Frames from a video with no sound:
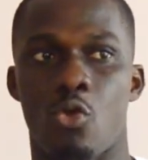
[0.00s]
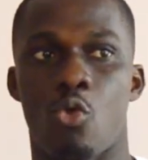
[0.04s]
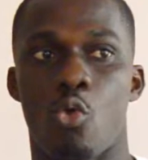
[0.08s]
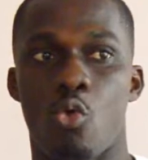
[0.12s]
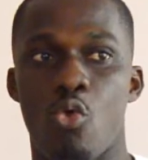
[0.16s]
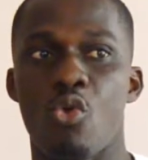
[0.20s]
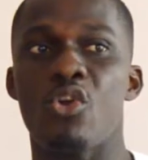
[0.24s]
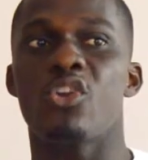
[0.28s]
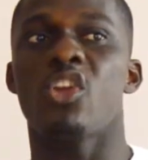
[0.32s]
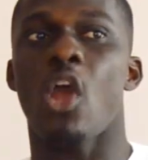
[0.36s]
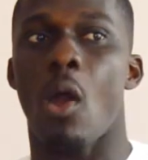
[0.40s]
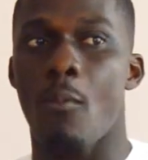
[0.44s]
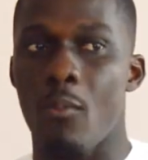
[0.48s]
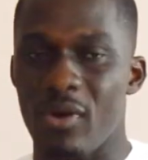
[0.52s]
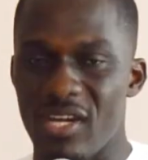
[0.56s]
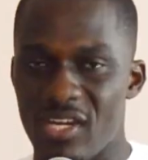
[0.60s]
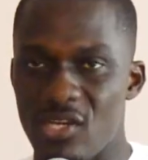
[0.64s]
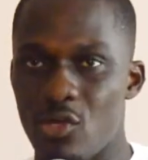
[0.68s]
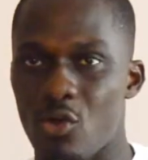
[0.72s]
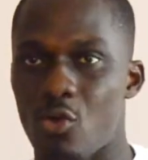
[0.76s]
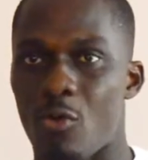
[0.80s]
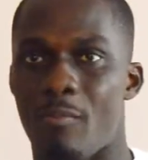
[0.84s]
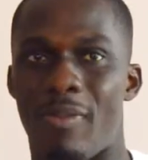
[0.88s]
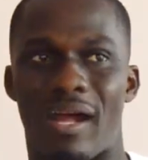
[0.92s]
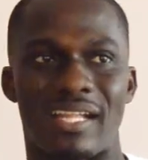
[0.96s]
You know your
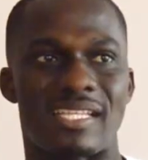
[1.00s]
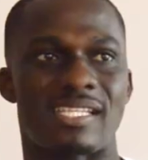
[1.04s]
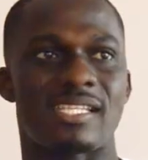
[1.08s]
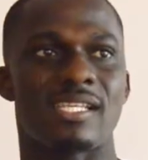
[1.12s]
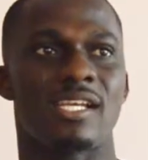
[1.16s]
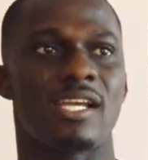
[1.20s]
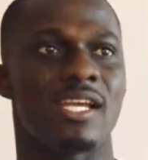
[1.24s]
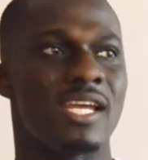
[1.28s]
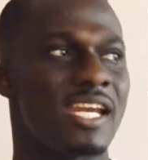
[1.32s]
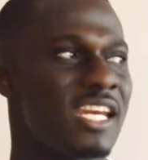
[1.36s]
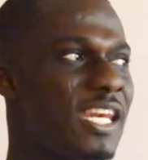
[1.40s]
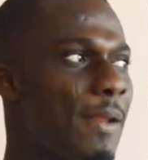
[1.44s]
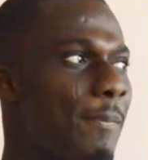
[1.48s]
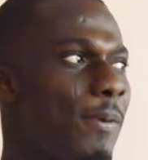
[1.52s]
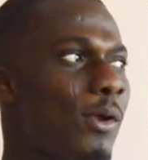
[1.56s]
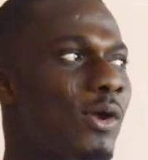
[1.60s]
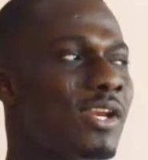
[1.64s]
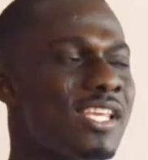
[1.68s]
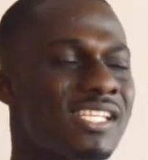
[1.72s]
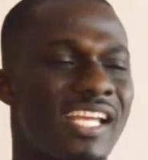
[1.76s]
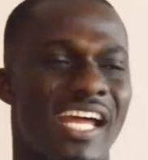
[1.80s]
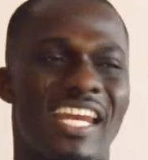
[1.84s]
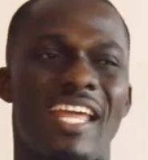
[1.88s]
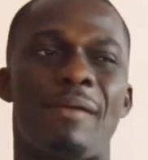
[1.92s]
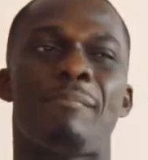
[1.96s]
audio, but people on
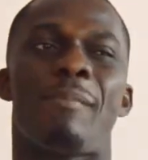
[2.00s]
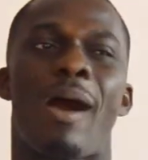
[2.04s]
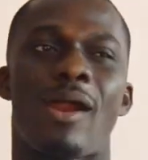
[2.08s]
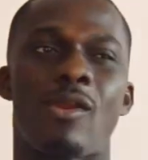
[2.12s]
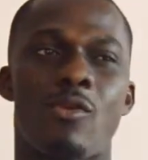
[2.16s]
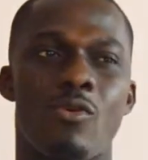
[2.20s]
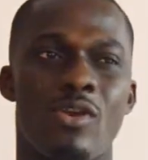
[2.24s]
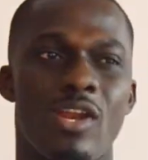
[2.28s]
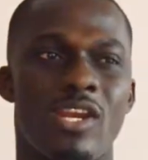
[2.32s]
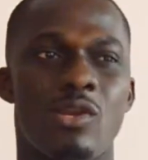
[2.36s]
this kind of ban,